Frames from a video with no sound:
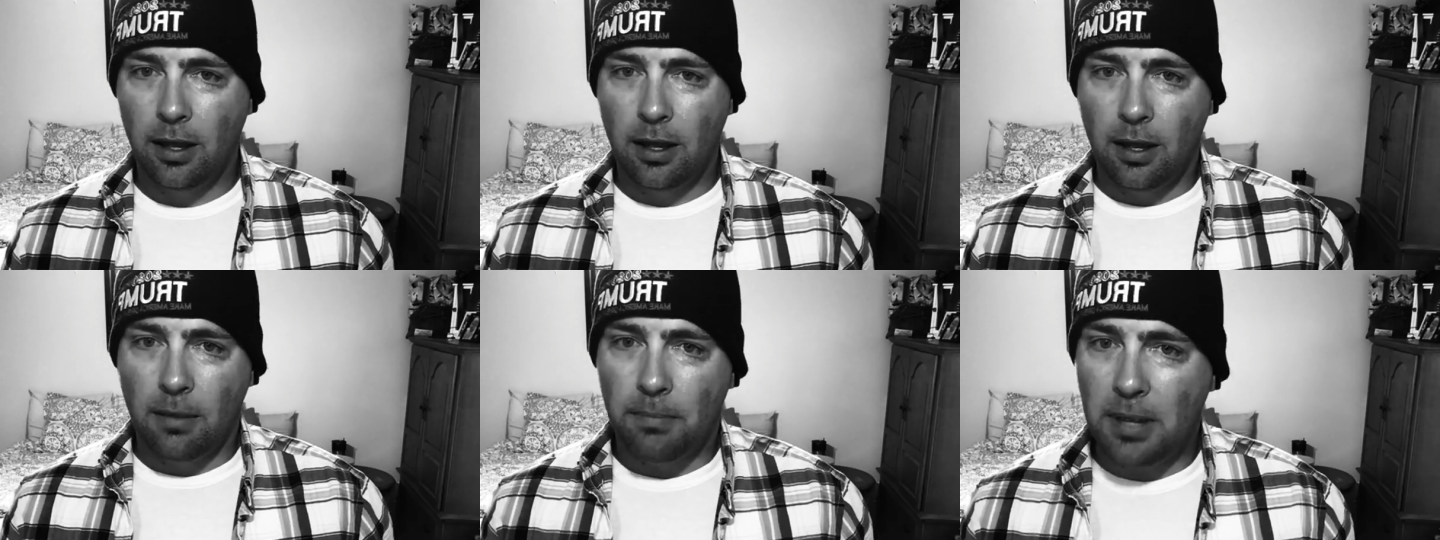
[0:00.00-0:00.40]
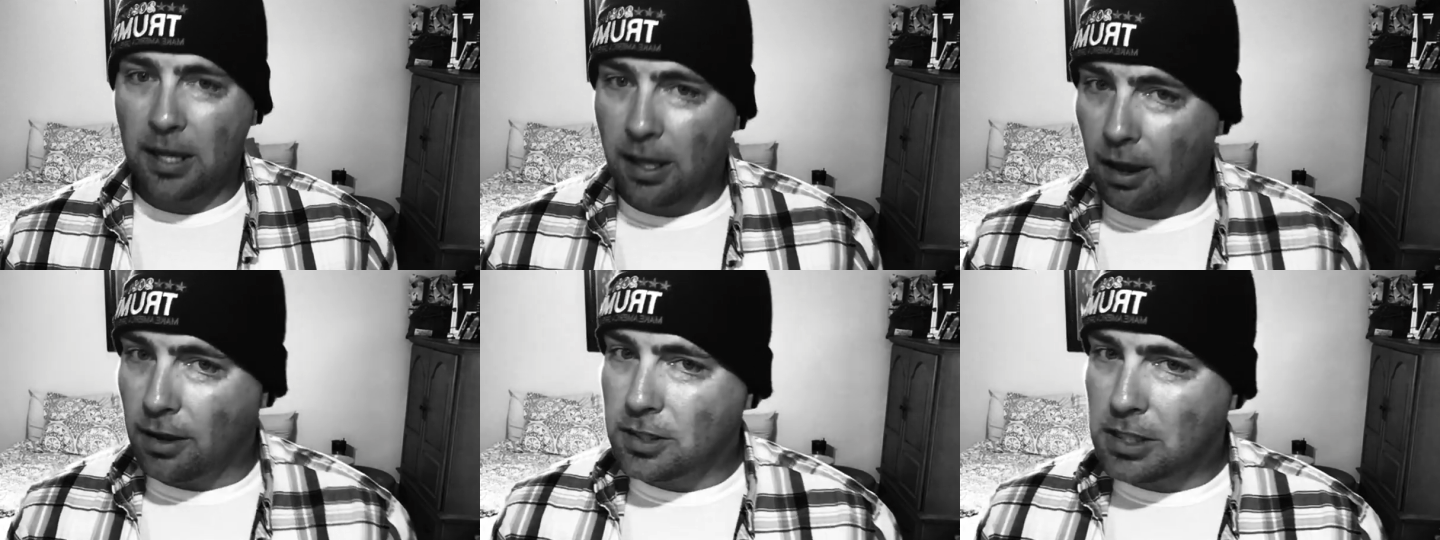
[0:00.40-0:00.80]

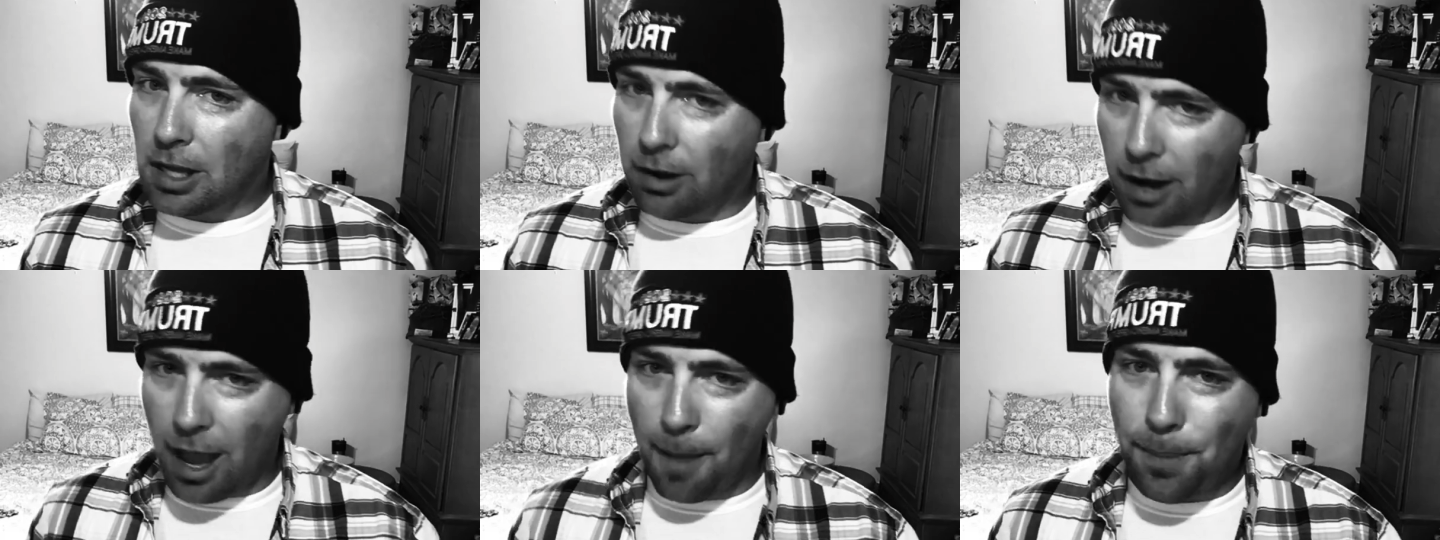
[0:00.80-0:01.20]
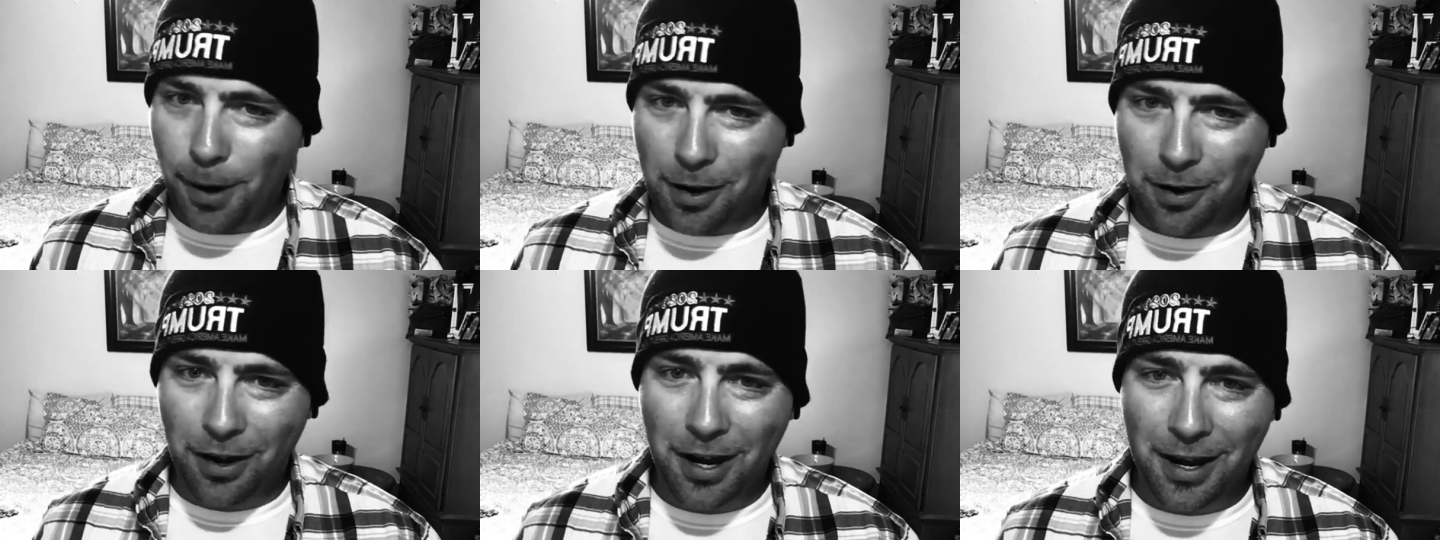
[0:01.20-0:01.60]
Because they're
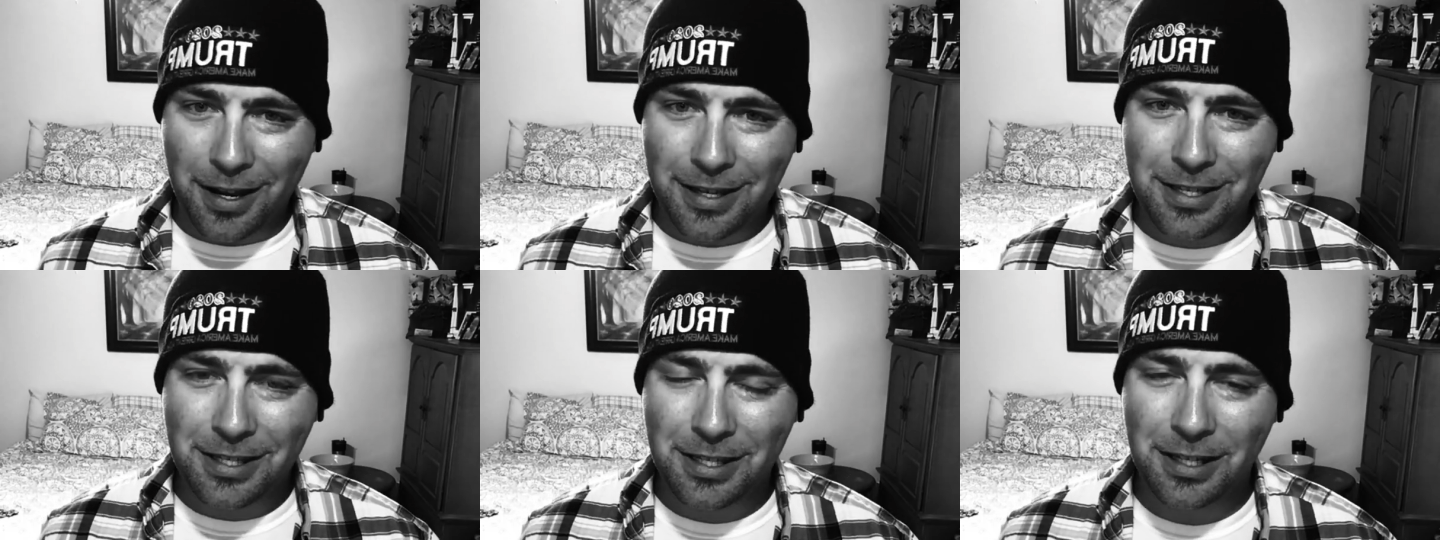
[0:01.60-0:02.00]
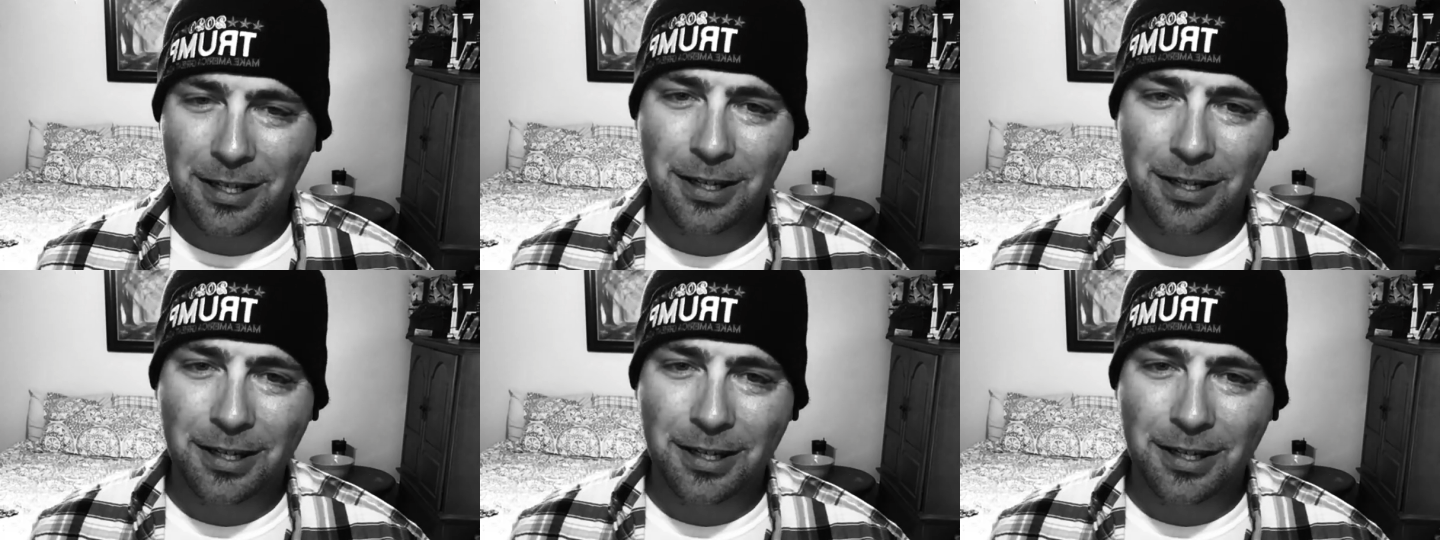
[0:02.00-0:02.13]
hypocrites.